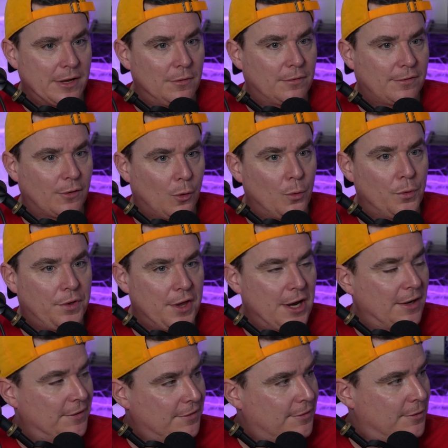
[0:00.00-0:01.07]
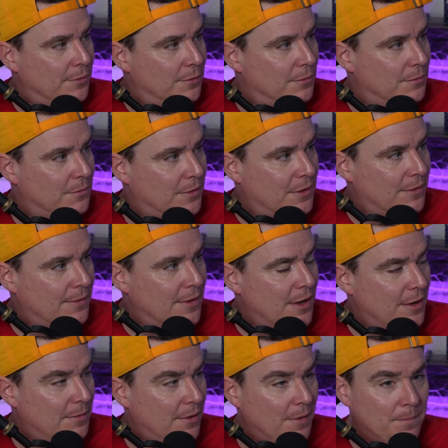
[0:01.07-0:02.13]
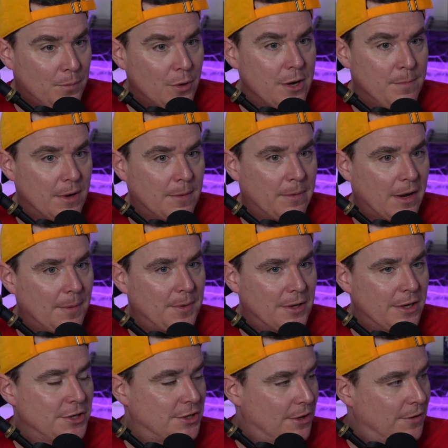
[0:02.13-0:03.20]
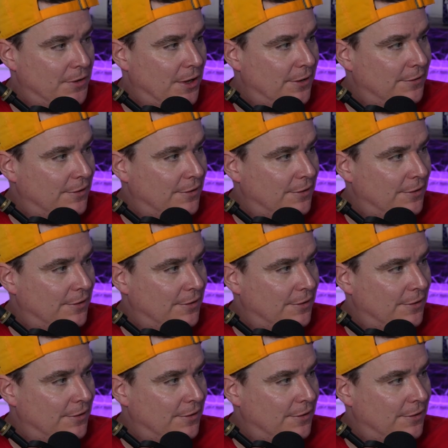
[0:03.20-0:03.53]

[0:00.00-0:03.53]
you sold things to a pretty big population, all things